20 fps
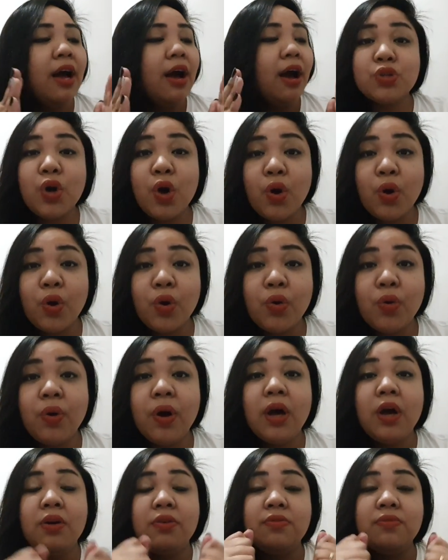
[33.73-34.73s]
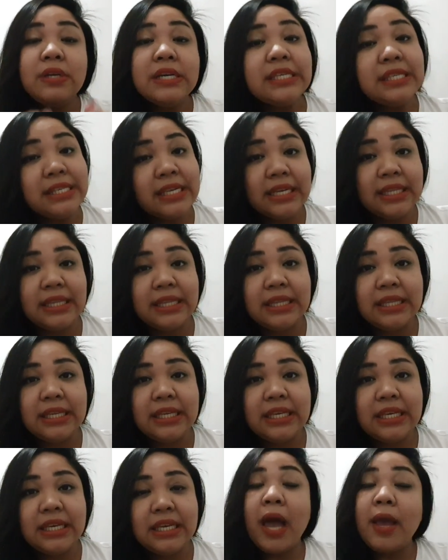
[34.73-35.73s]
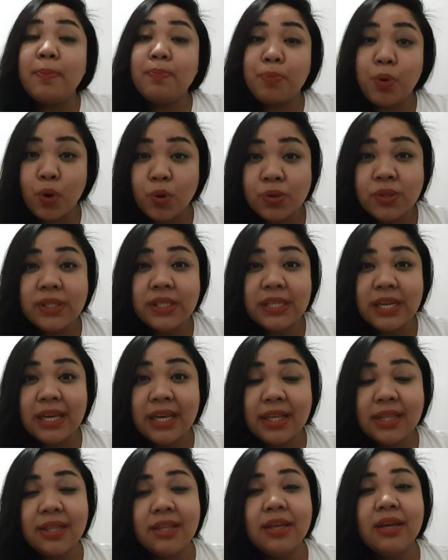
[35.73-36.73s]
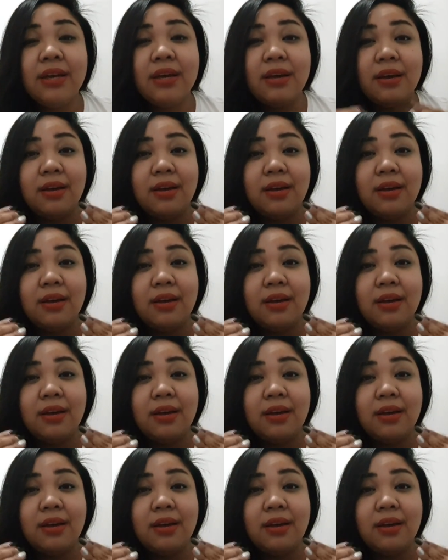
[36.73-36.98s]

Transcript: So recently, I posted